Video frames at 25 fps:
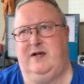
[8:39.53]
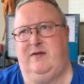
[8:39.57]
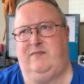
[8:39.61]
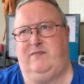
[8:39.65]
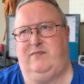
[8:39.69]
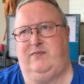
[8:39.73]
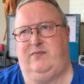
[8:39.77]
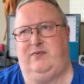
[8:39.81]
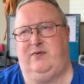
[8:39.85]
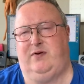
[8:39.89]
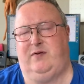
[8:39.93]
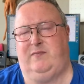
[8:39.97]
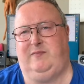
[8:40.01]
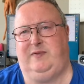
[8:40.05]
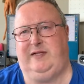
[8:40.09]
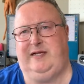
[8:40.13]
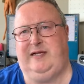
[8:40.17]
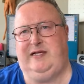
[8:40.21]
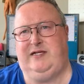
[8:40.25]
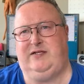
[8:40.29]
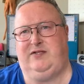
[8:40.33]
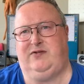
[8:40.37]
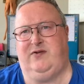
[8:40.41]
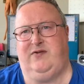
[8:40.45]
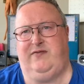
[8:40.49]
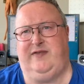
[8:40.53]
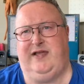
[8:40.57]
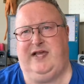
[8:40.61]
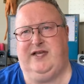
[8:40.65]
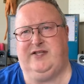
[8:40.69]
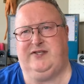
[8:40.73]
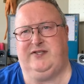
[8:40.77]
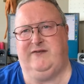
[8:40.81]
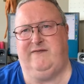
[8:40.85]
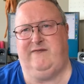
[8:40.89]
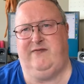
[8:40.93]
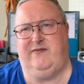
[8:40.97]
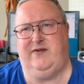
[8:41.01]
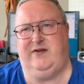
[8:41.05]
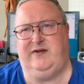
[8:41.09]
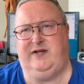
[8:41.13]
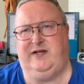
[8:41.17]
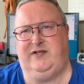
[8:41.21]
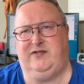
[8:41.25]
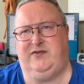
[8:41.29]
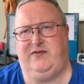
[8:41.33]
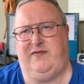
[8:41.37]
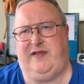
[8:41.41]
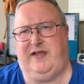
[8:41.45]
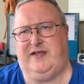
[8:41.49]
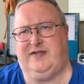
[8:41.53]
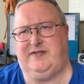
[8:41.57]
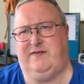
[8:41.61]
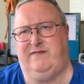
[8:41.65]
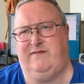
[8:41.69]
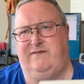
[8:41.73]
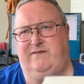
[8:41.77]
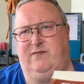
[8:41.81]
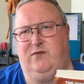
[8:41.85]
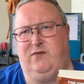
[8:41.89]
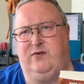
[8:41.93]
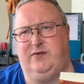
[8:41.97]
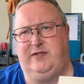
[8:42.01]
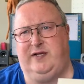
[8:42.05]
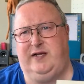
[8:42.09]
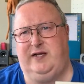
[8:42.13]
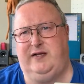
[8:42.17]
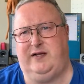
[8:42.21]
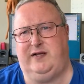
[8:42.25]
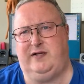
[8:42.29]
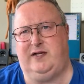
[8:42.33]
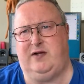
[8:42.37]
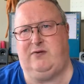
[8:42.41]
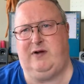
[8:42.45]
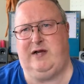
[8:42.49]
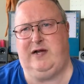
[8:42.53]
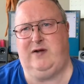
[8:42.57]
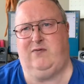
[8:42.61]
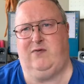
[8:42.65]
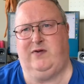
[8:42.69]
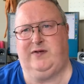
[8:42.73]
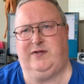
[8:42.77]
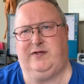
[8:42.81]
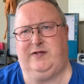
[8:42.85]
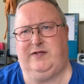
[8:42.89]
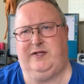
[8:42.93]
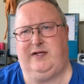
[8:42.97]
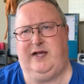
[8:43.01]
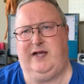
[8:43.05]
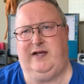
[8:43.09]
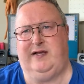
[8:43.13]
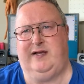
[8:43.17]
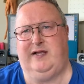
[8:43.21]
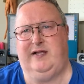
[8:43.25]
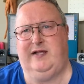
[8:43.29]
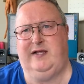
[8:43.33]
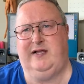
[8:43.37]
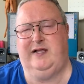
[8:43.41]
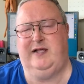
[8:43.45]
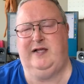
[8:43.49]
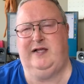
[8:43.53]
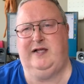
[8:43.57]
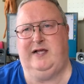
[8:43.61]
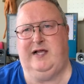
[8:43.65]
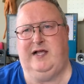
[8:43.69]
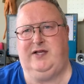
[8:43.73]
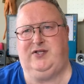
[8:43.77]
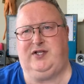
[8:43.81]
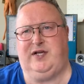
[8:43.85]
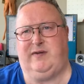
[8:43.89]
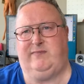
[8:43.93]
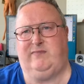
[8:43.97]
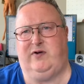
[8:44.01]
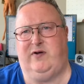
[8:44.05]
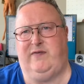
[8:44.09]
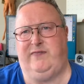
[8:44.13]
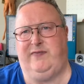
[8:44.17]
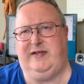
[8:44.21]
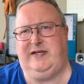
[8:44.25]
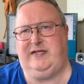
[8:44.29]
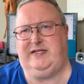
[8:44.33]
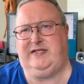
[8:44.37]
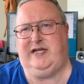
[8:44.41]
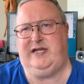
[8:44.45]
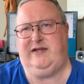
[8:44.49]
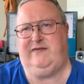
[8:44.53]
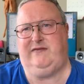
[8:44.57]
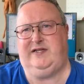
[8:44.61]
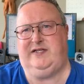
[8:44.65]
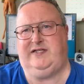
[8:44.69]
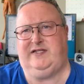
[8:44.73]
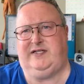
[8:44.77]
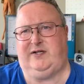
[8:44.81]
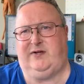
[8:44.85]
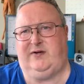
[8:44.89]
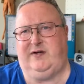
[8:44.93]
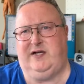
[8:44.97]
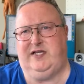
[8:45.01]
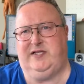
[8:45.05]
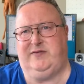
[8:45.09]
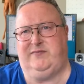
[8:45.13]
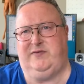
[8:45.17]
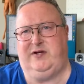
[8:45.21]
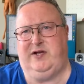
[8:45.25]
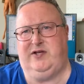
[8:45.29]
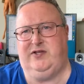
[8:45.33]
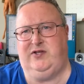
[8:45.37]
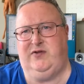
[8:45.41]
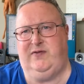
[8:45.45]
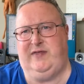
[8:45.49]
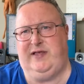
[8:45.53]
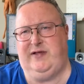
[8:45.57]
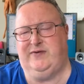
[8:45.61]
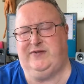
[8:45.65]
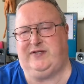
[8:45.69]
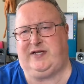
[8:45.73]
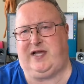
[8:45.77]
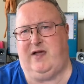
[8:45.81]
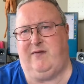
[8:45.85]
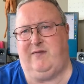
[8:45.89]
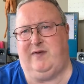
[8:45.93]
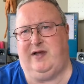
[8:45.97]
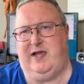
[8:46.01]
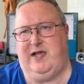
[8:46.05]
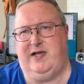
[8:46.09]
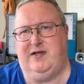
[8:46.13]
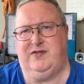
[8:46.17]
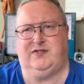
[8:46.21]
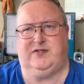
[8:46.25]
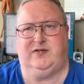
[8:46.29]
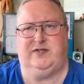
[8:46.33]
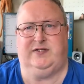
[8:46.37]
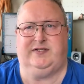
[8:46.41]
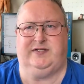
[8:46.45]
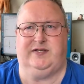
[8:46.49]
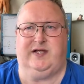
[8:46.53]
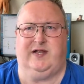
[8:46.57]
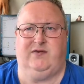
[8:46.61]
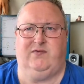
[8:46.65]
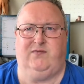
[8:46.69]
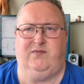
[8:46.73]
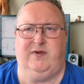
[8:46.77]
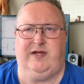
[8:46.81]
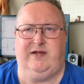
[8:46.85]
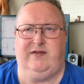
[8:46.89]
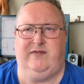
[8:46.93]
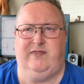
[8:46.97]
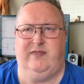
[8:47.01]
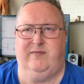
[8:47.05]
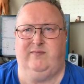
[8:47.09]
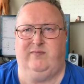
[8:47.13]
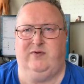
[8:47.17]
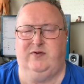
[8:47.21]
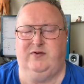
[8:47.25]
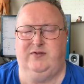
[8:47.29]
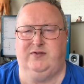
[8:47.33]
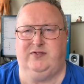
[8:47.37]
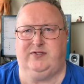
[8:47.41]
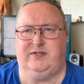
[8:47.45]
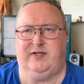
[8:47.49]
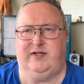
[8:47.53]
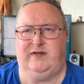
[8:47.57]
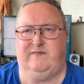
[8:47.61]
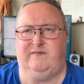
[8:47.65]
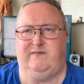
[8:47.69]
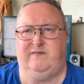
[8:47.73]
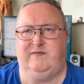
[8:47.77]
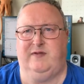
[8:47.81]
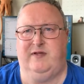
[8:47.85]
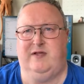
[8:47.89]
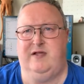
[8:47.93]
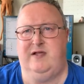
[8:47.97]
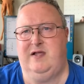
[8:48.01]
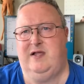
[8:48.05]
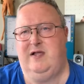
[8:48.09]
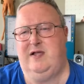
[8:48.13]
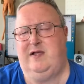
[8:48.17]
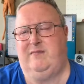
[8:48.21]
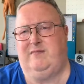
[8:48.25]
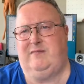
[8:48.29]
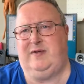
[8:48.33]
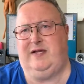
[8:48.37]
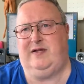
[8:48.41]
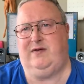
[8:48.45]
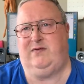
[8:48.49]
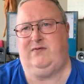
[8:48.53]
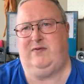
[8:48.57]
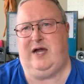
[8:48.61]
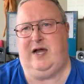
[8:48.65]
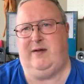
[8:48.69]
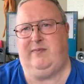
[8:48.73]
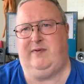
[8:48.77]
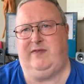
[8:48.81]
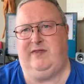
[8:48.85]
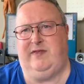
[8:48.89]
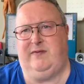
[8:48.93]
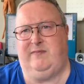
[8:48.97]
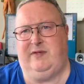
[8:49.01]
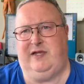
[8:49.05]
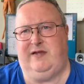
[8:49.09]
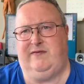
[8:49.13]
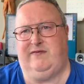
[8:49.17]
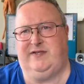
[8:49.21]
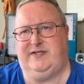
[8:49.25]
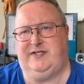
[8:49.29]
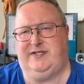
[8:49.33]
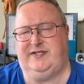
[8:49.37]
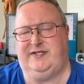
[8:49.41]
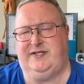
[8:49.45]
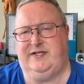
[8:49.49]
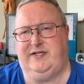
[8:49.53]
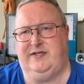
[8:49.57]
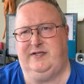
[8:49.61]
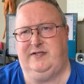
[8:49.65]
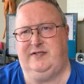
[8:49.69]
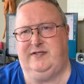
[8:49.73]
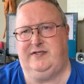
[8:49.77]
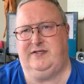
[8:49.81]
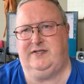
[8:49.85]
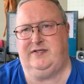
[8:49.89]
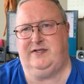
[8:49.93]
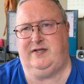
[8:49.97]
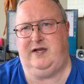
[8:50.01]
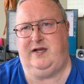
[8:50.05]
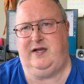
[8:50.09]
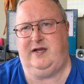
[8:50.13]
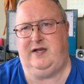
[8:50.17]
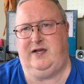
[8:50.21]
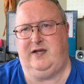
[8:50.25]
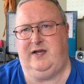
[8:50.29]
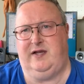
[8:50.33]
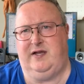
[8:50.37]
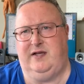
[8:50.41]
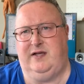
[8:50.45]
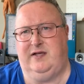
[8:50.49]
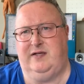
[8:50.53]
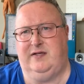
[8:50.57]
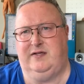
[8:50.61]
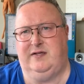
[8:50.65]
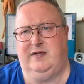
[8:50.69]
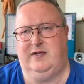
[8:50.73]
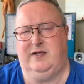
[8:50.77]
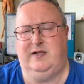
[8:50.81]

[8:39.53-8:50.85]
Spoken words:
probably 2013, 2014. I know I wanted to get a jump on the TV series when I knew that was coming out, so I started reading the books, and I've been grabbing them ever since. And